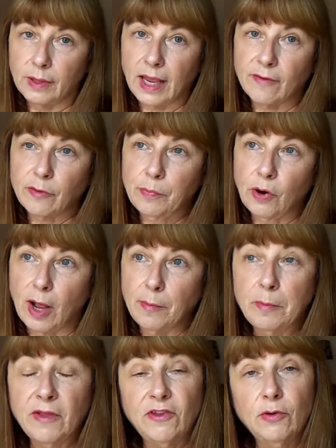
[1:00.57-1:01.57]
have a
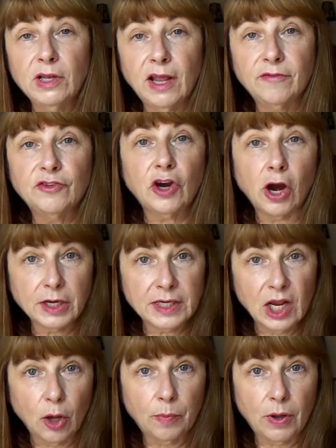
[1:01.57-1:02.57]
problem if you love dark
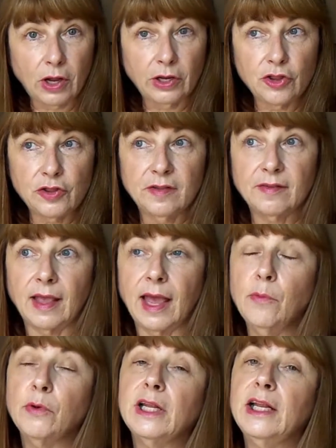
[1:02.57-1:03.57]
nail polishes.
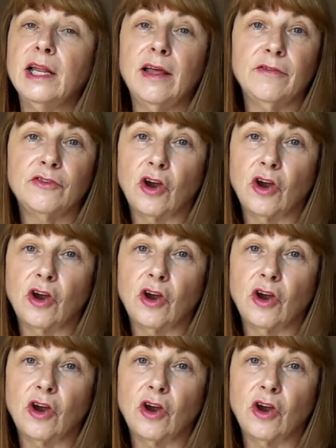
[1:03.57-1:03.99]
I really love